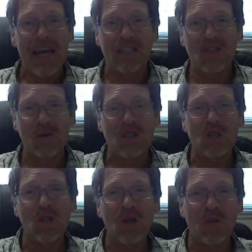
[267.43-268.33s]
And so as
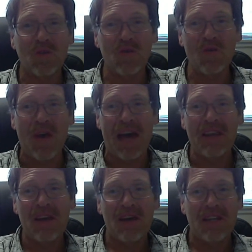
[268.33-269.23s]
you look through that,
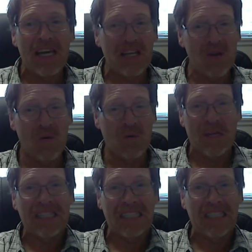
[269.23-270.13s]
take note.
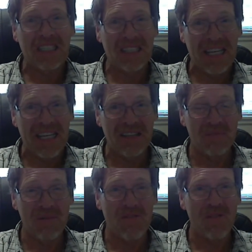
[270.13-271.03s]
This is tended
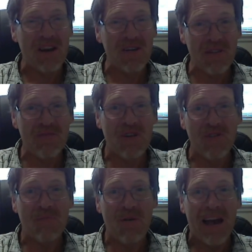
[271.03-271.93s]
to be very,
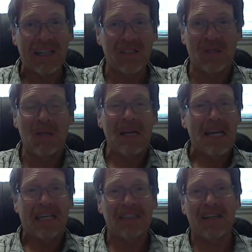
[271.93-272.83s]
very practical.
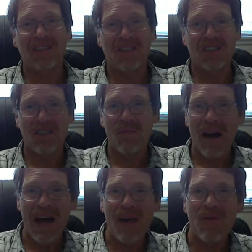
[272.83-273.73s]
It's not just some
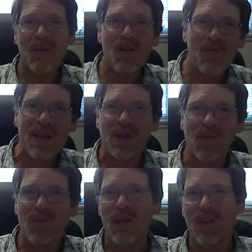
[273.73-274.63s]
high
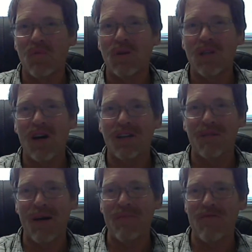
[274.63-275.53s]
theoretical thing that we're talking
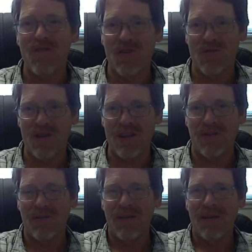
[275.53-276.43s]
about for real.